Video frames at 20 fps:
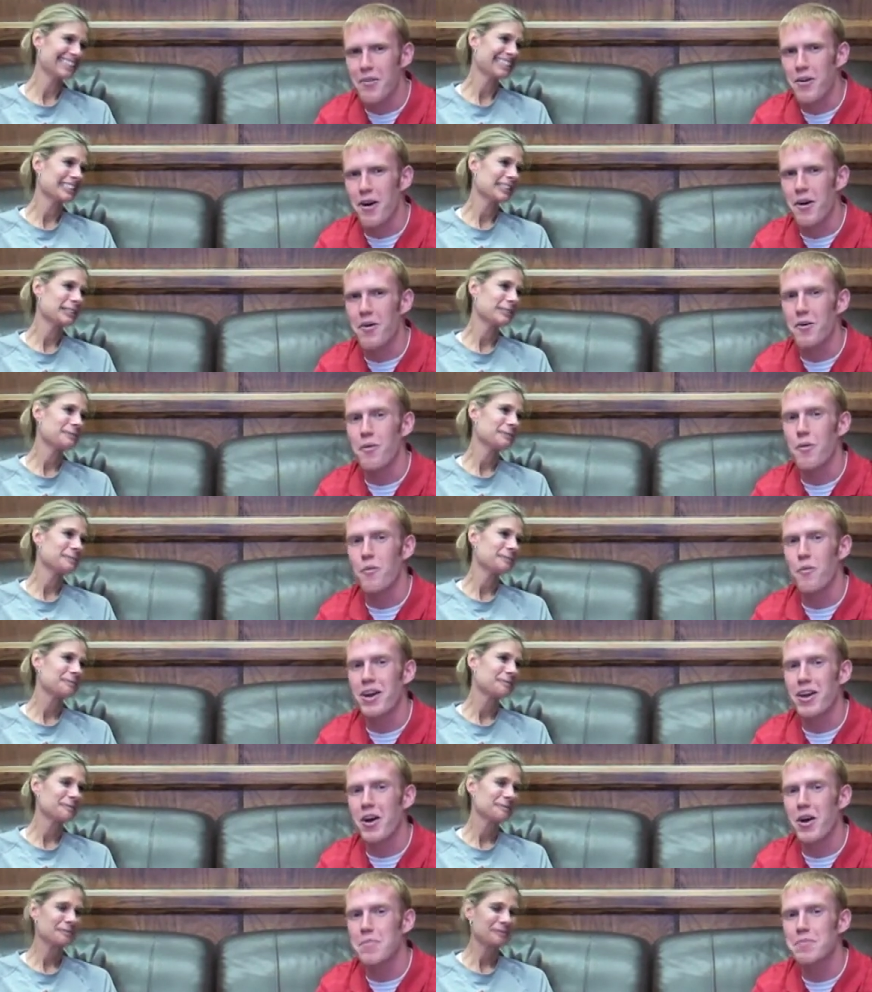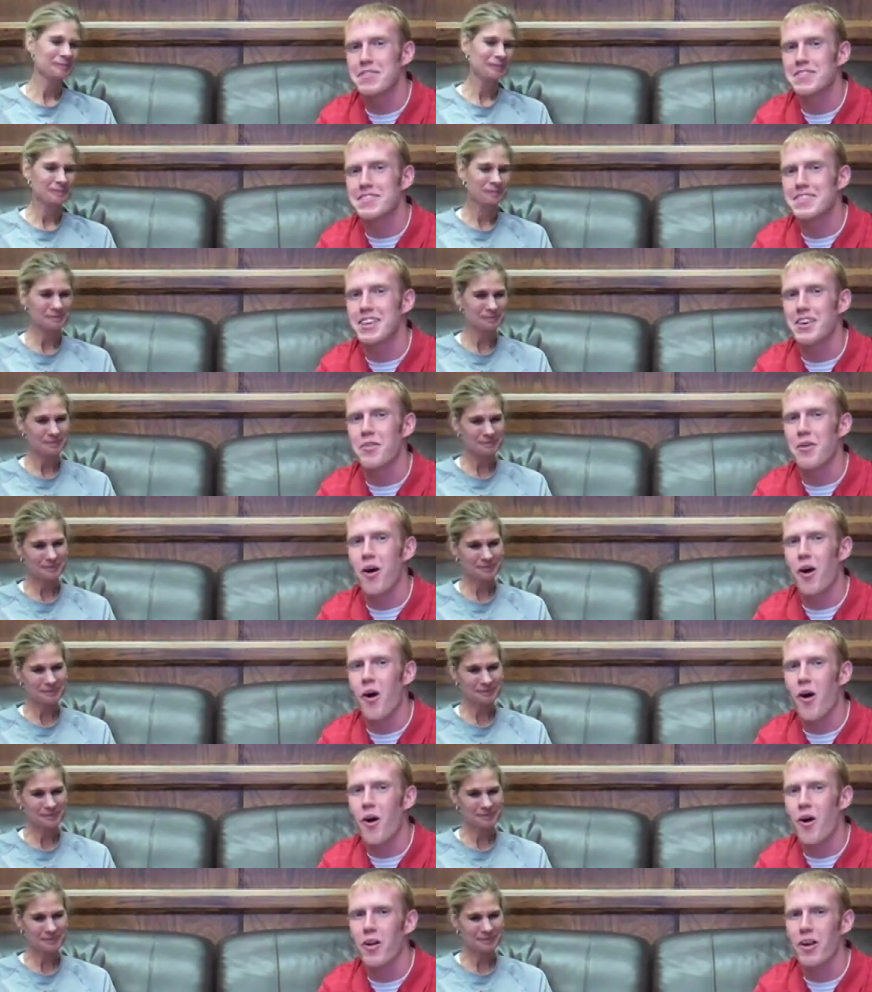Speaker 1: well, we hope to see you
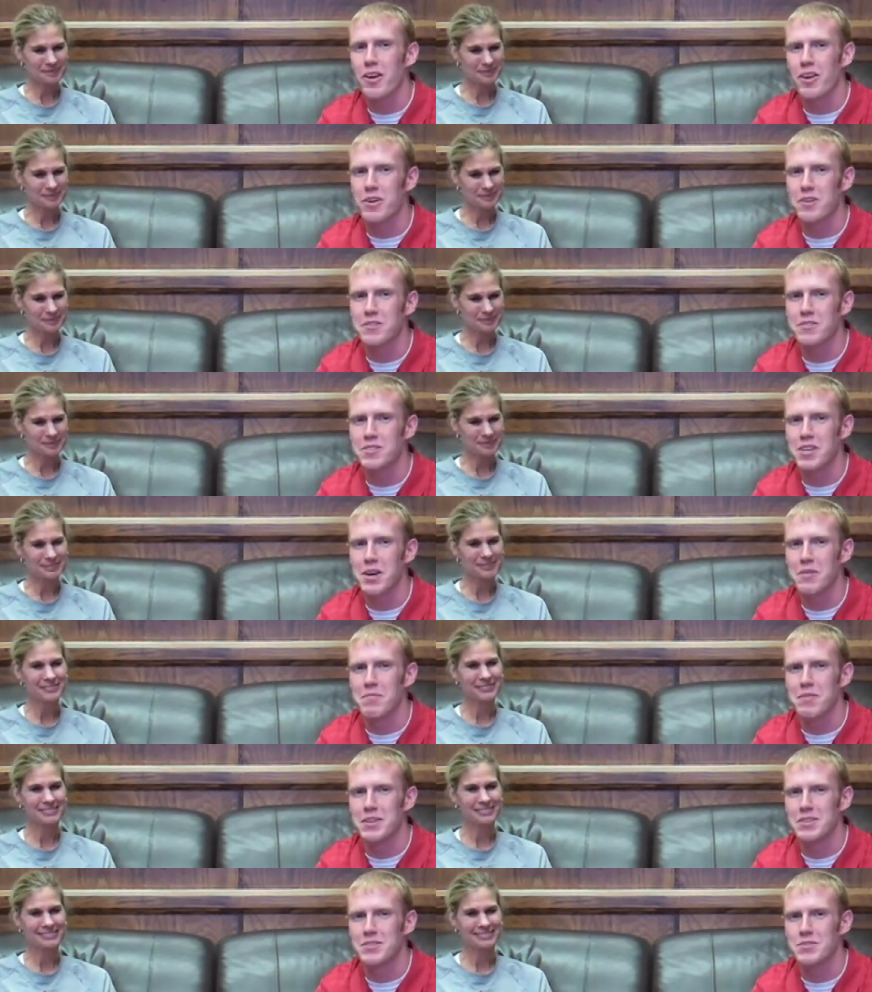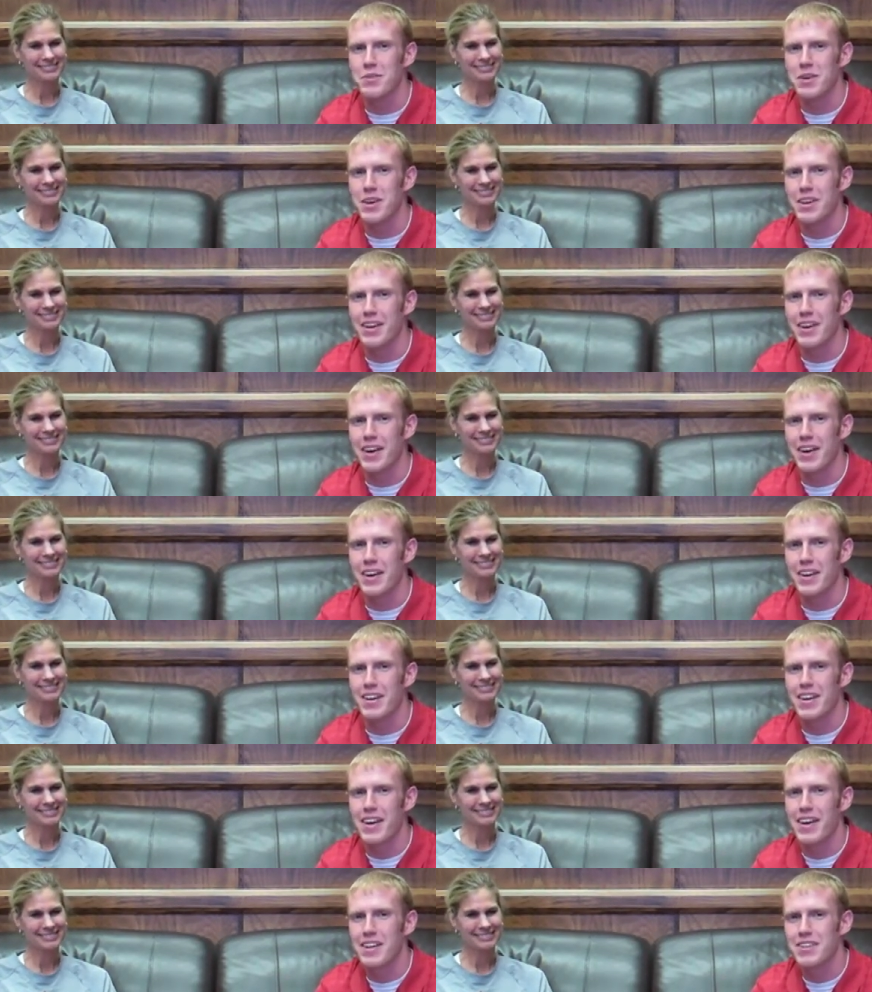all at U Gym, this
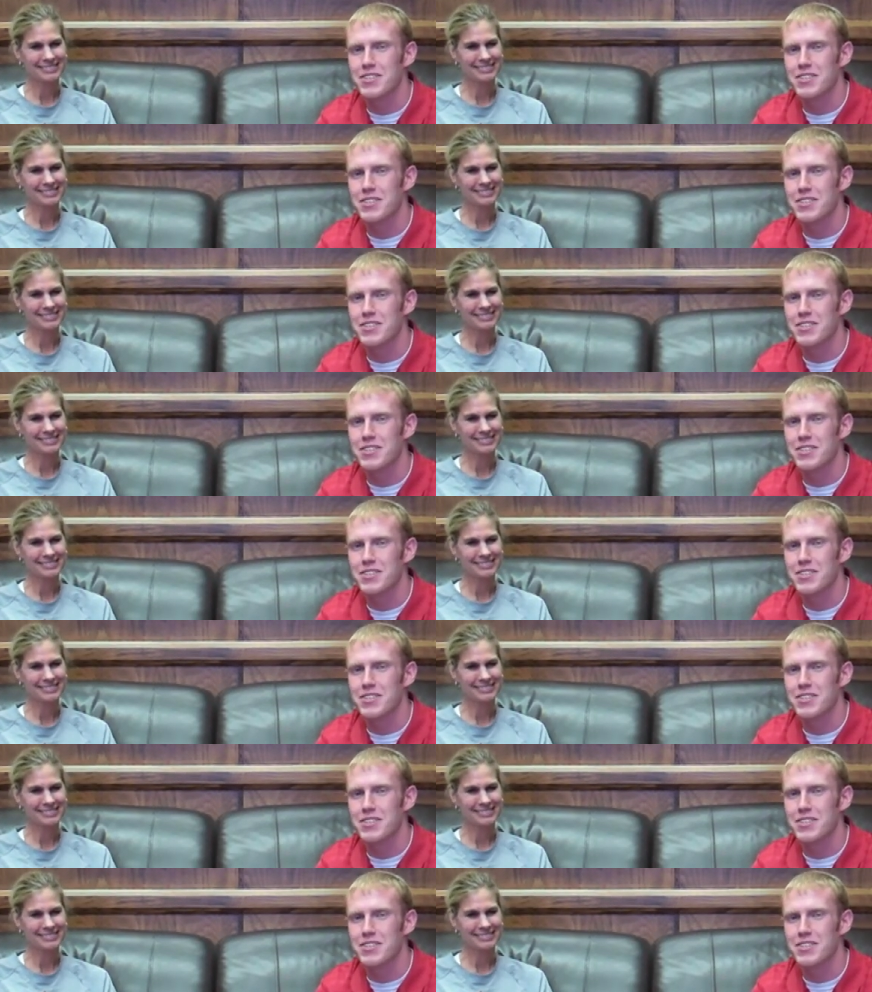weekend.